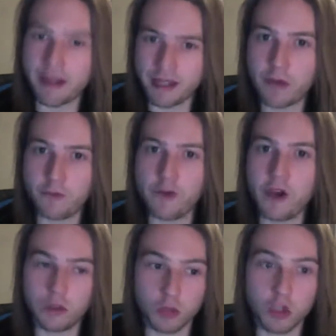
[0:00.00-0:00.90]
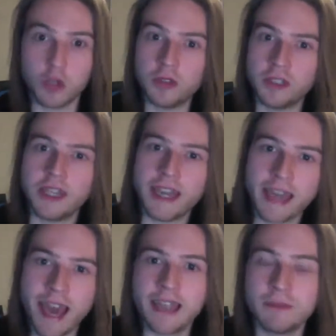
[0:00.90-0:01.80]
to that final duel that they
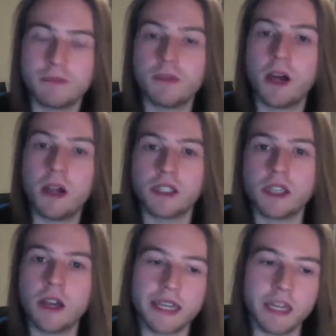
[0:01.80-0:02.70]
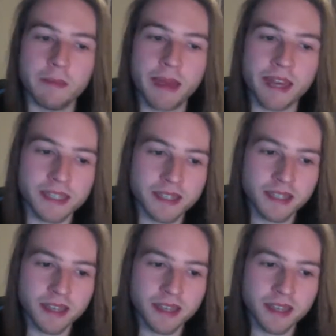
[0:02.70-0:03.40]
had on Starkiller Base.